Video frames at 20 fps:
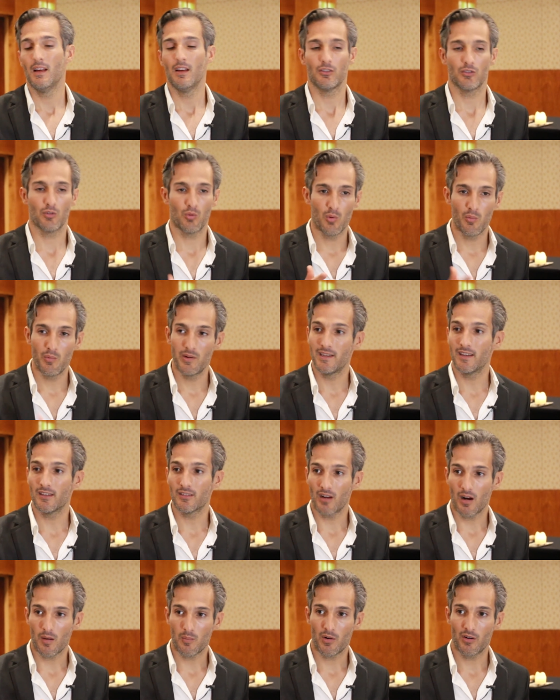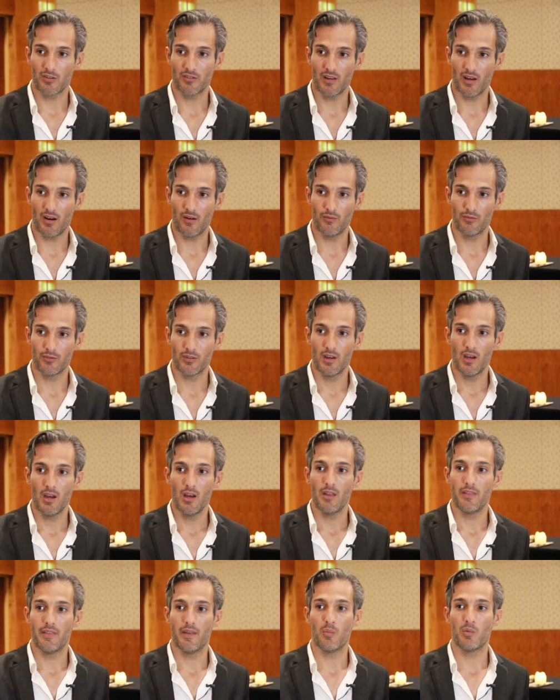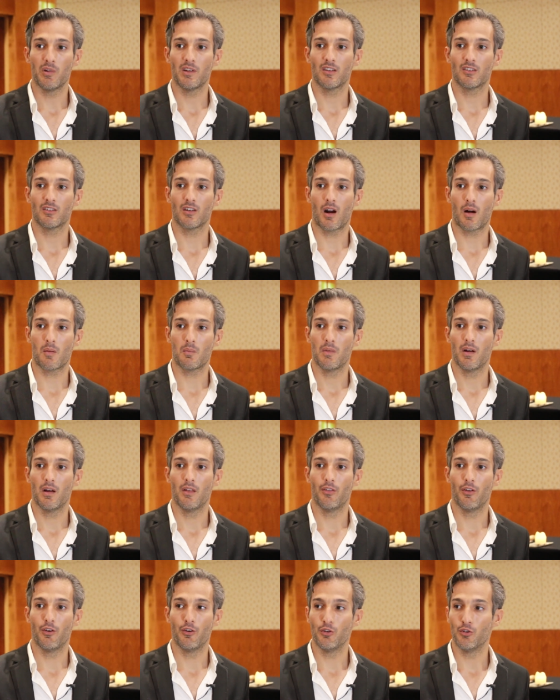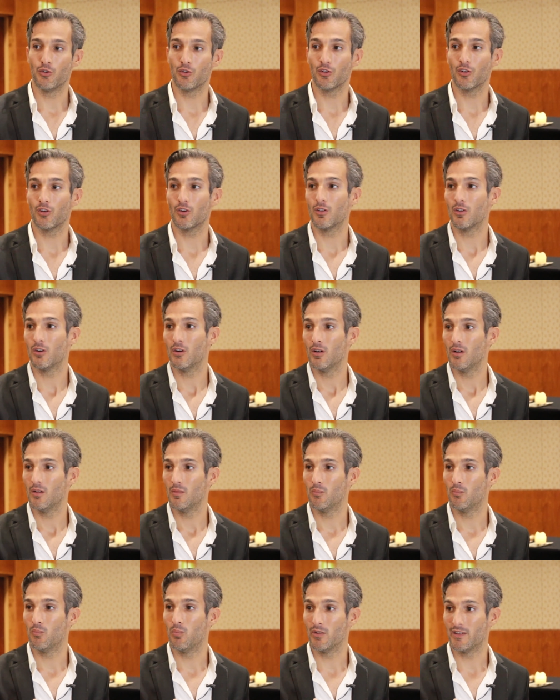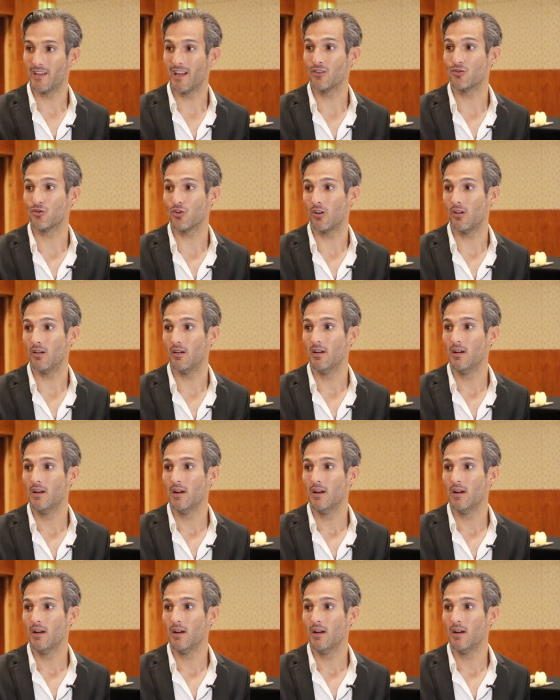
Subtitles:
So when we disarm ourselves, then we disarm the nuclear potential.